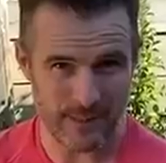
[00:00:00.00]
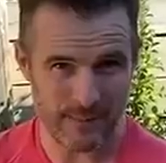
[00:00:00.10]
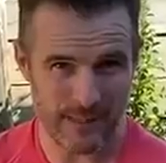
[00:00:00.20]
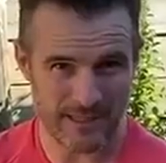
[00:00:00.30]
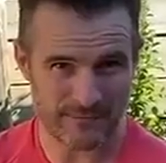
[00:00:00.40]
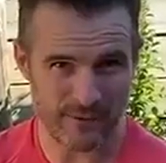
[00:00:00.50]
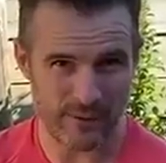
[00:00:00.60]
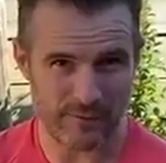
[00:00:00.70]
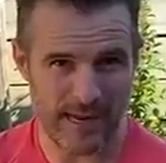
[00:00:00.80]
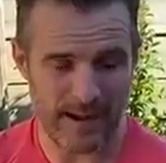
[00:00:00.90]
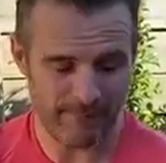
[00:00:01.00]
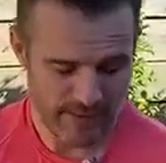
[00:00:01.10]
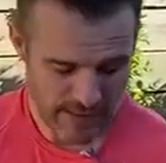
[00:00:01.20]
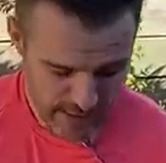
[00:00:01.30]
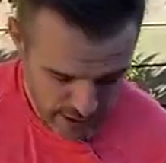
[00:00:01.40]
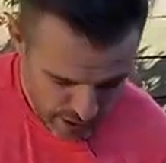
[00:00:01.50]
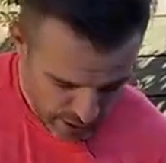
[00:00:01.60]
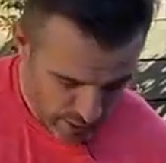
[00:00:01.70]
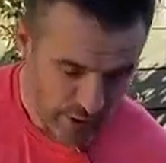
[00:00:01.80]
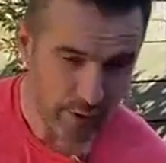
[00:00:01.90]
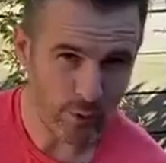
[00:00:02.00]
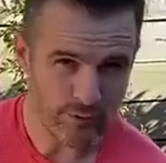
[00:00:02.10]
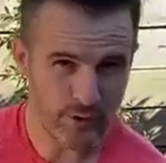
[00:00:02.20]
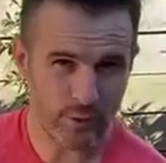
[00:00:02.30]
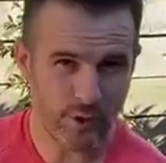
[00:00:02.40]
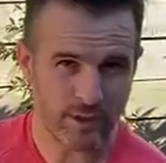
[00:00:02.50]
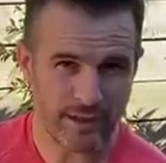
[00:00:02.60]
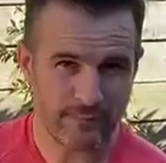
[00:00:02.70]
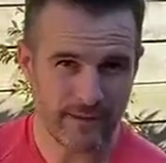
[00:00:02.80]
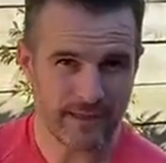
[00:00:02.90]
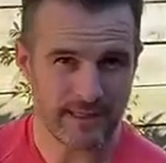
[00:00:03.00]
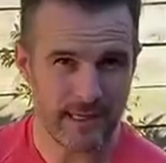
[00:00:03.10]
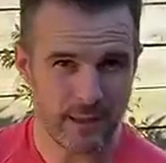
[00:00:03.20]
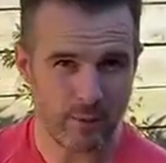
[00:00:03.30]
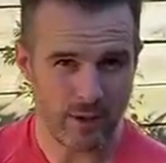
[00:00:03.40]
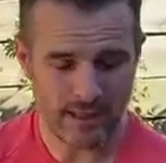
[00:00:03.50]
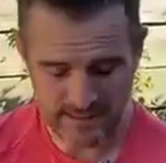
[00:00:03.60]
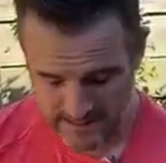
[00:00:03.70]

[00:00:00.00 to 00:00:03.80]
is a big must for you. Now you also got to work on hip flexor. Now what you